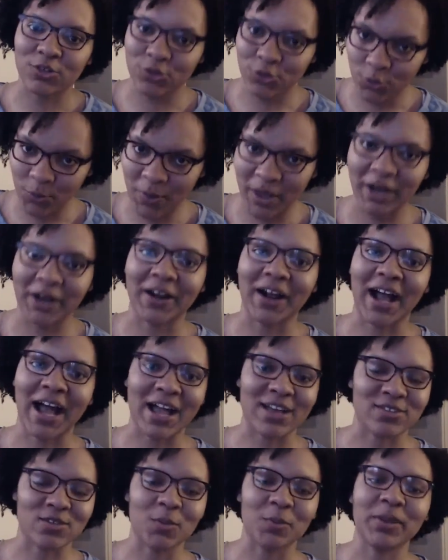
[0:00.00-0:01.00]
Do better,
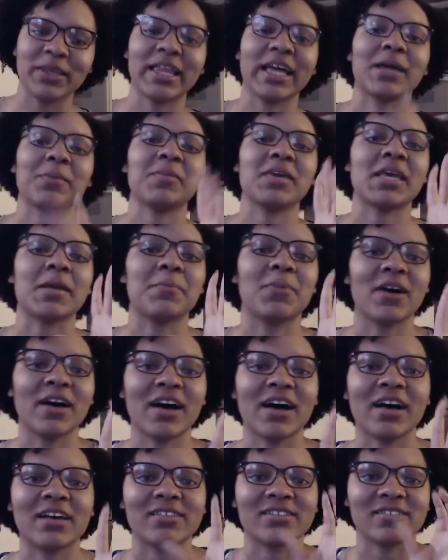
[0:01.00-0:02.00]
guys. Don't be like me. But
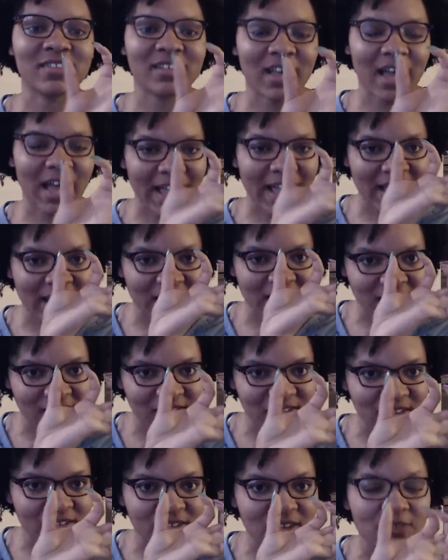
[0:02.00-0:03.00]
I hit a
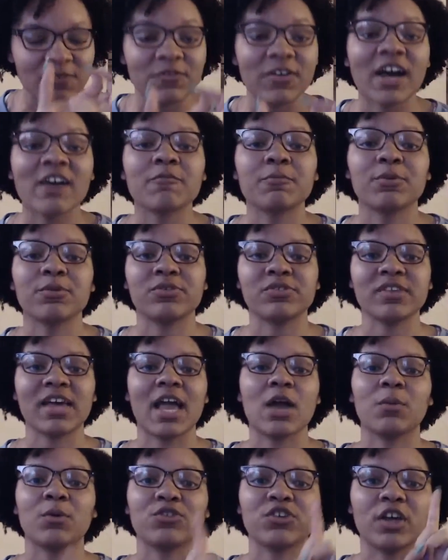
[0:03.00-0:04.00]

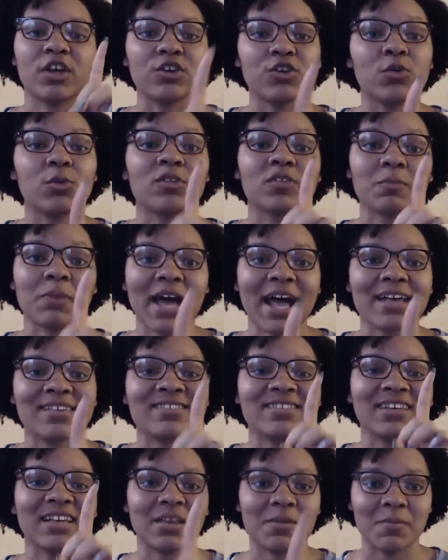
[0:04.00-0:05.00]
65%, which I knew was
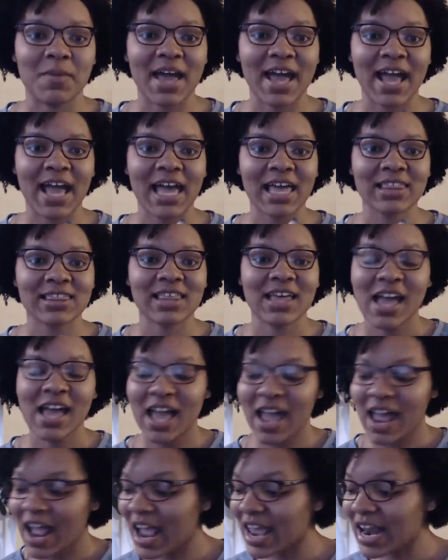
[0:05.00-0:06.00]
passing in math.
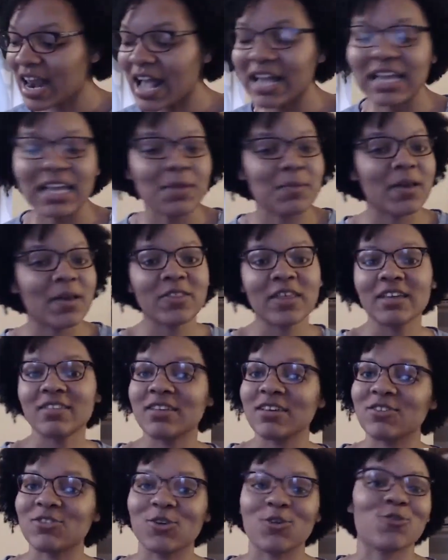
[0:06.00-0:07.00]
And I emailed that
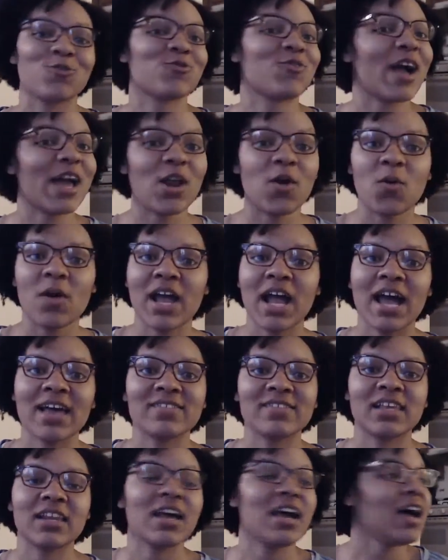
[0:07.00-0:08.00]
teacher right away. I
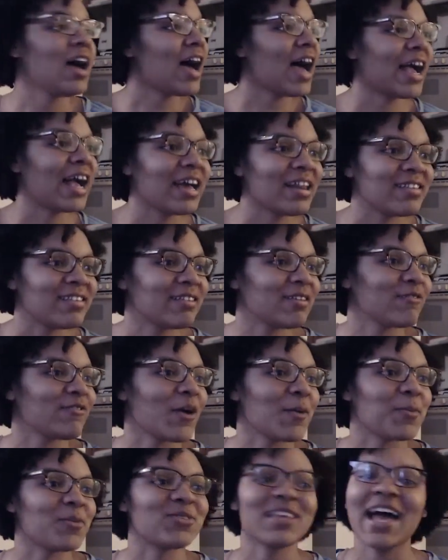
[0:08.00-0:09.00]
said, I got a
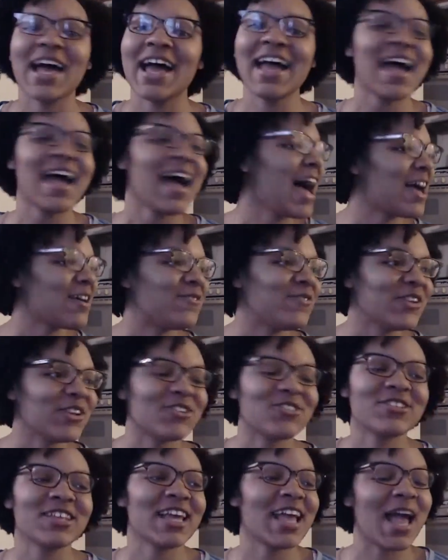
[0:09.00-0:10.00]
65%. I
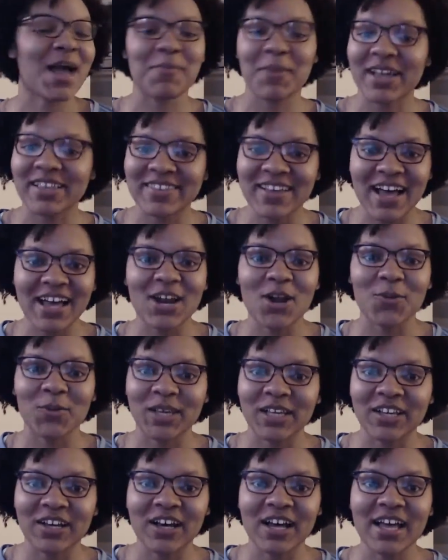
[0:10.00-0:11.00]
finished it. Am I done? Are we
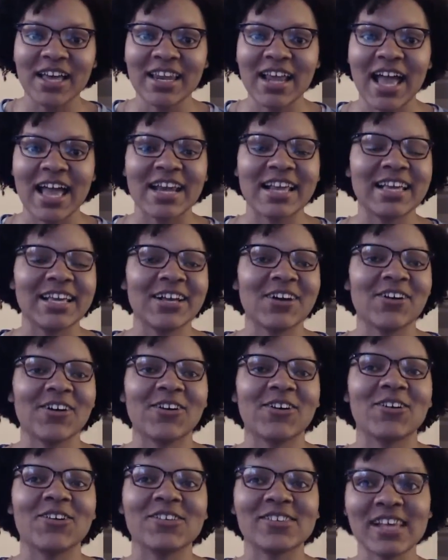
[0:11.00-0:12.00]
good? And
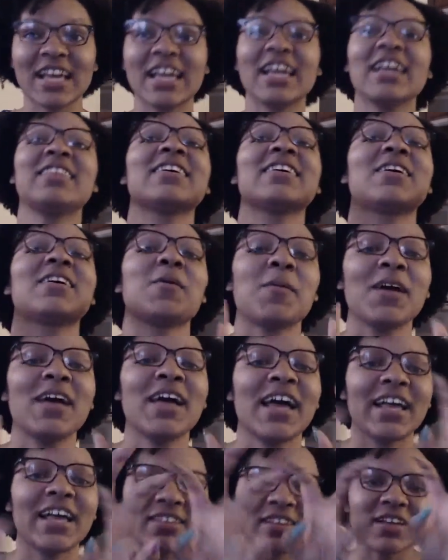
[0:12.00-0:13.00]

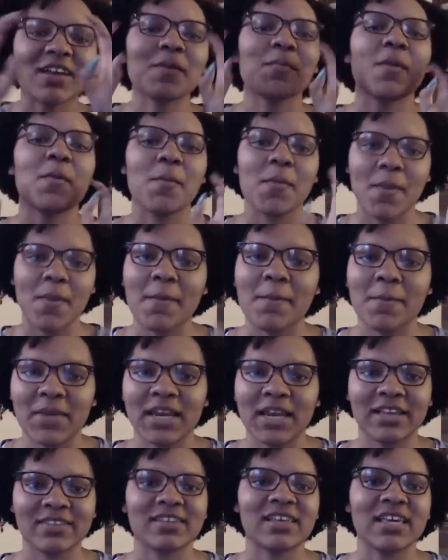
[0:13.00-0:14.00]
it took him a
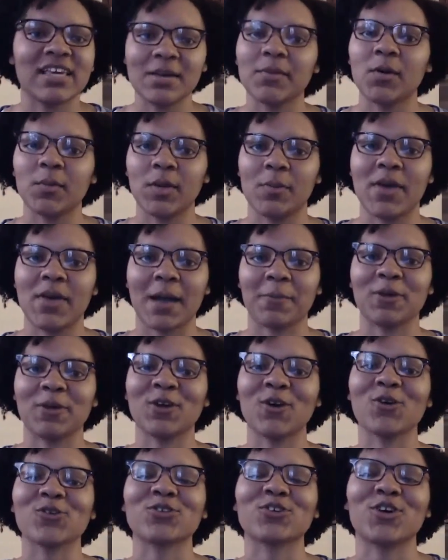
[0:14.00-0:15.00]
minute to email me back. But he
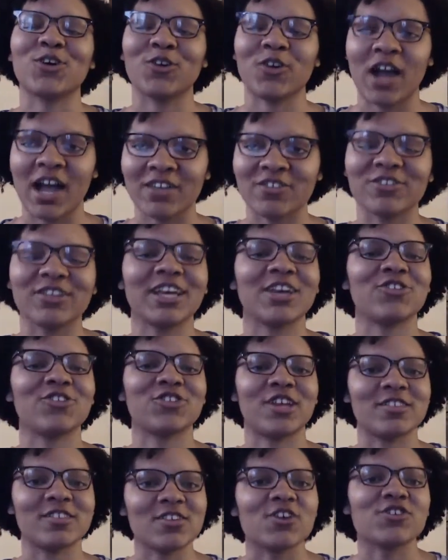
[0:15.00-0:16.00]
goes,
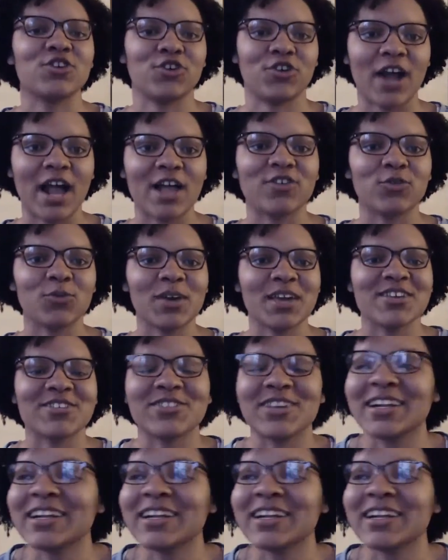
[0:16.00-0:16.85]
congratulations on your graduation.